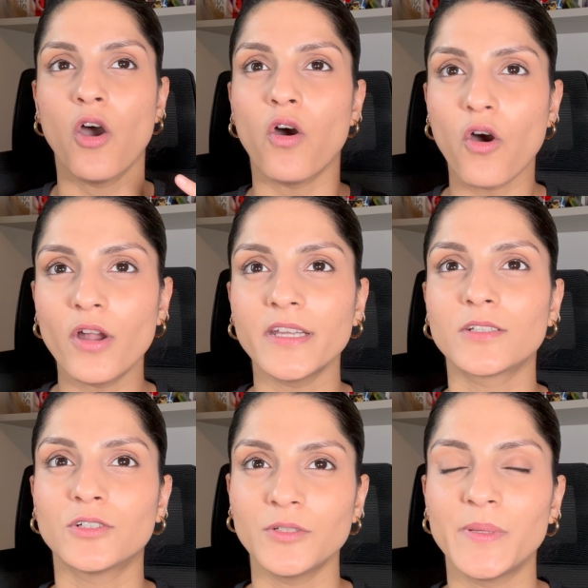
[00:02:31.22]
Or
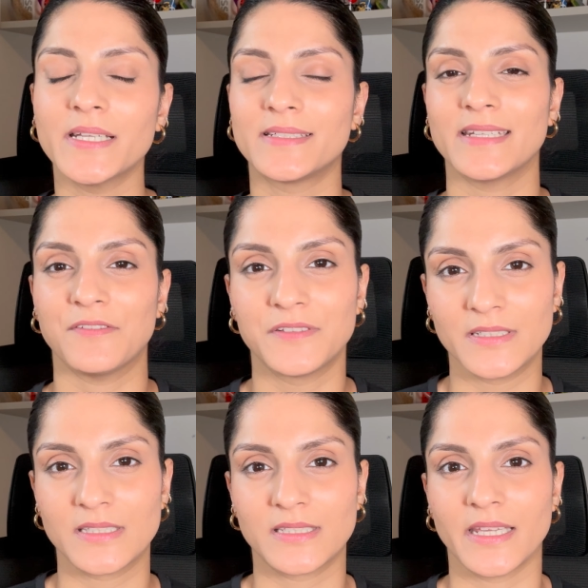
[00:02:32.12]
it could be a
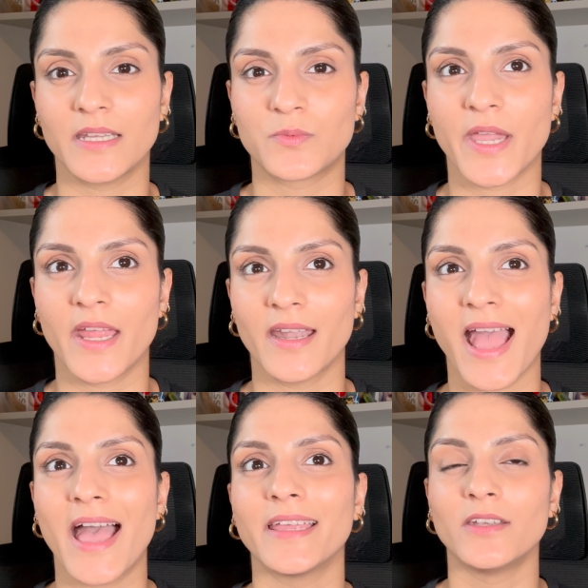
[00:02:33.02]
definite state where
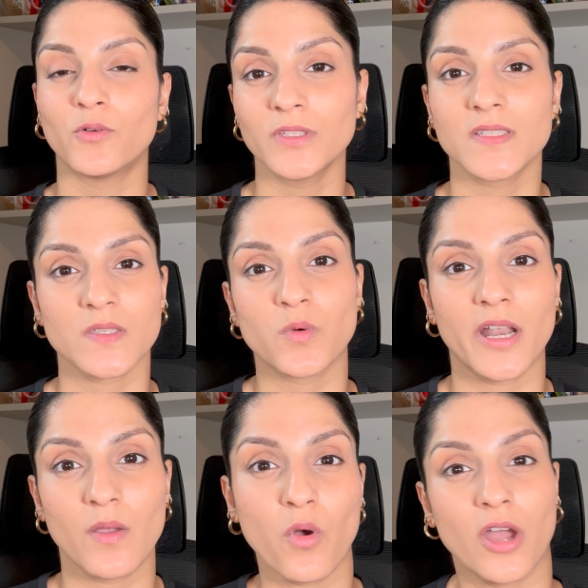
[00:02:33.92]
I know this is what
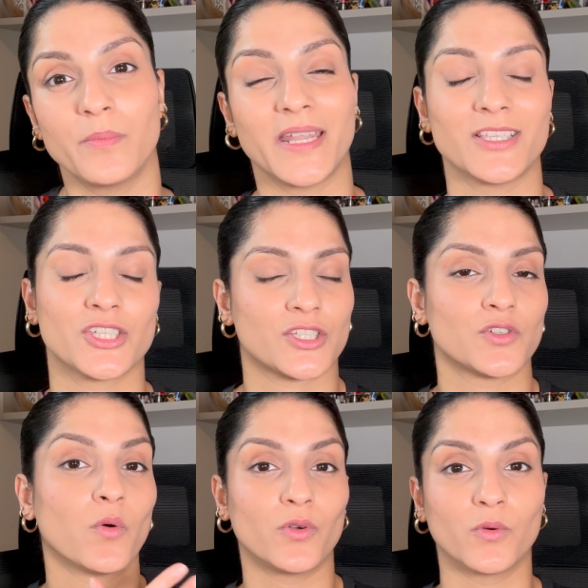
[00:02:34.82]
I want, but I just
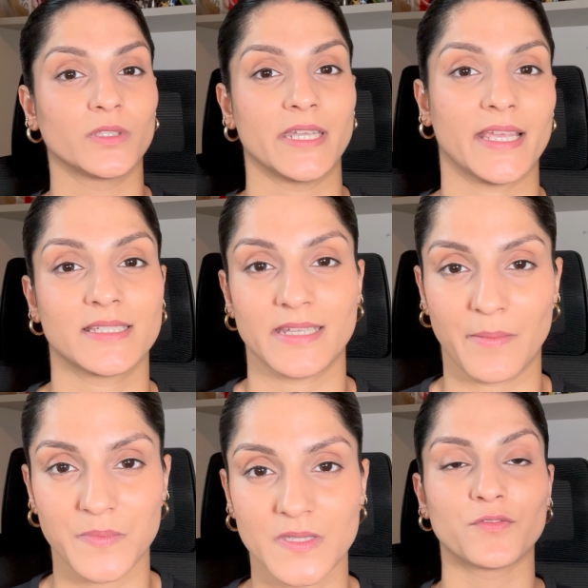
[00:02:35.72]
don't know the next
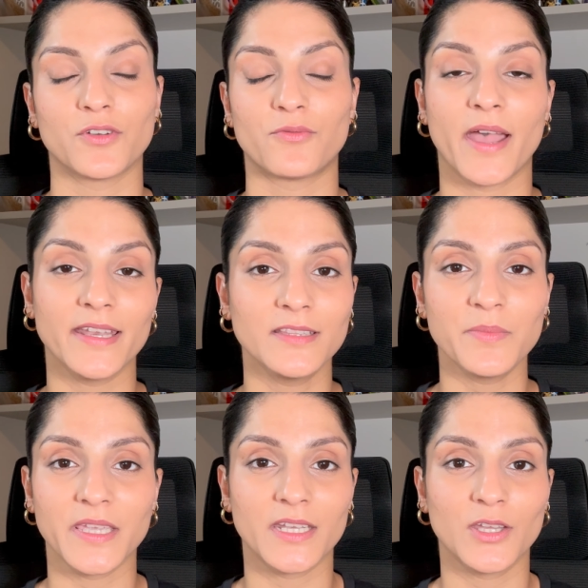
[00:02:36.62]
steps. So if you're right at the
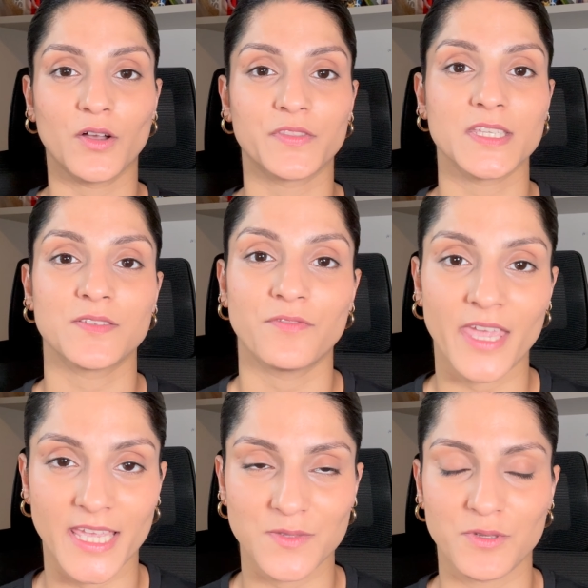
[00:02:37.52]
beginning of this
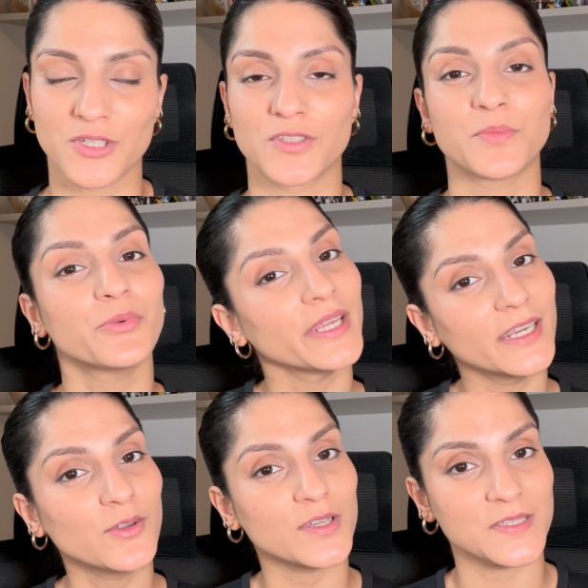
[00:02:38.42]
phase, which is the
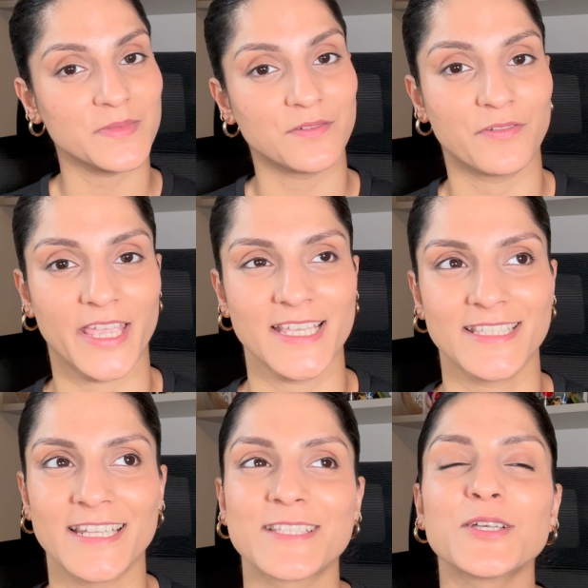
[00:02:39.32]
pre-endorsement phase,
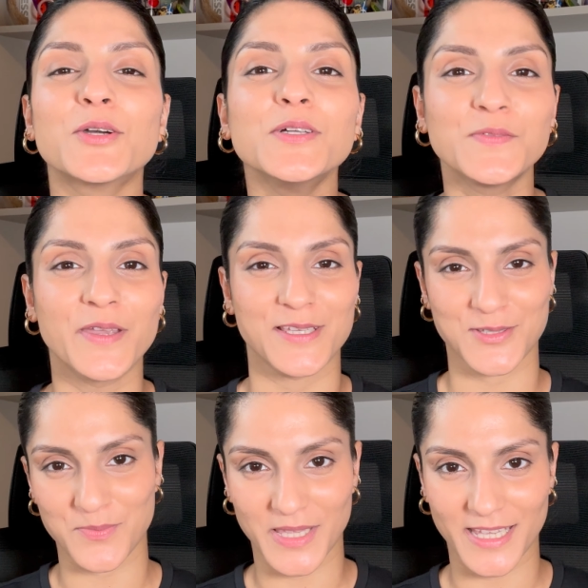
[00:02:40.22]
then it's a good phase
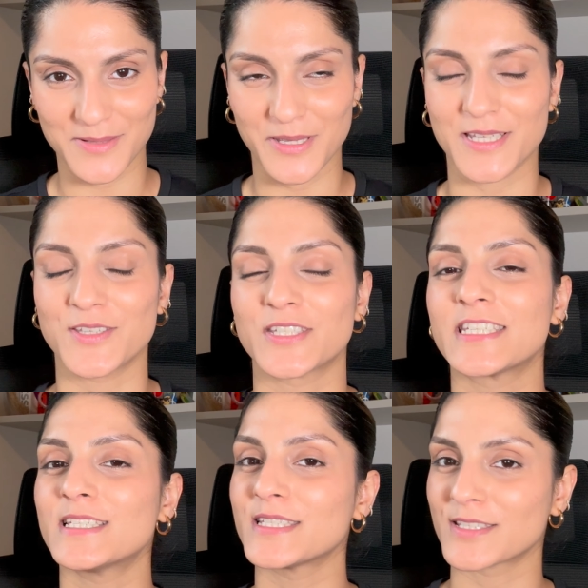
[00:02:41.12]
to be in because you're
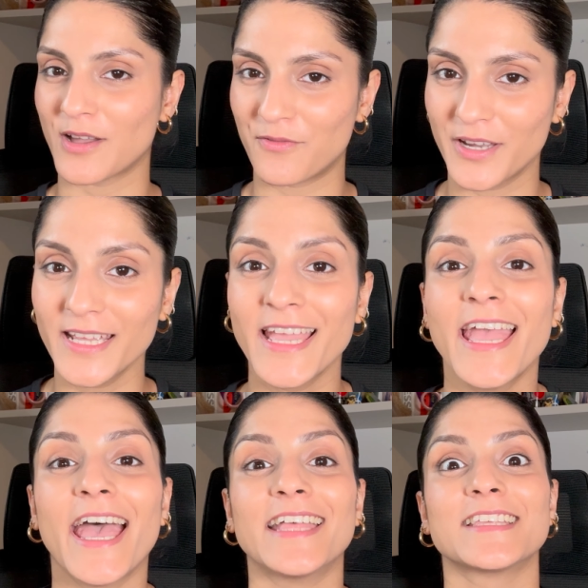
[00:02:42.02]
still discovering,
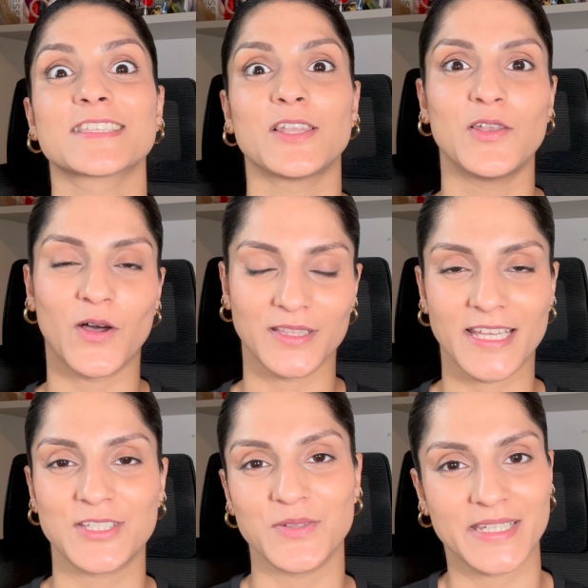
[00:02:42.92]
and there's a lot
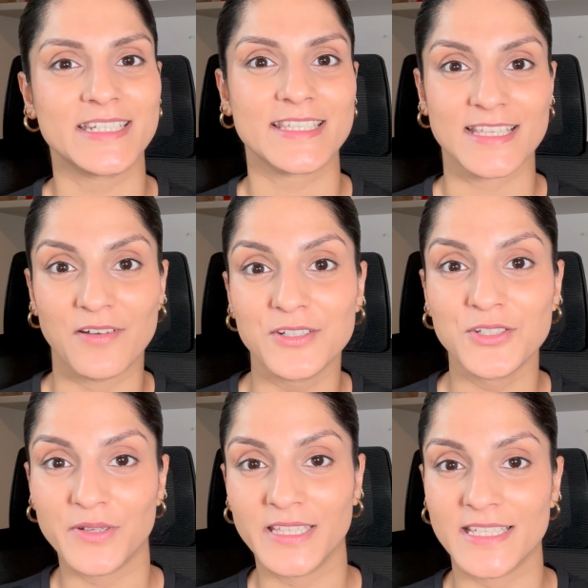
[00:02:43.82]
that you can discover
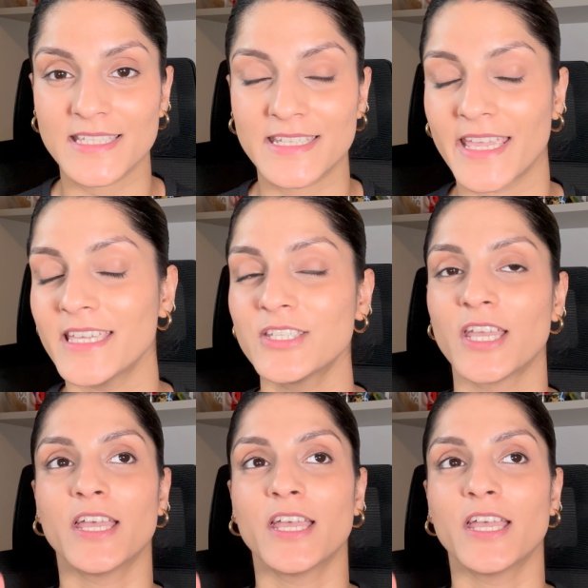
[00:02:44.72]
during this stage.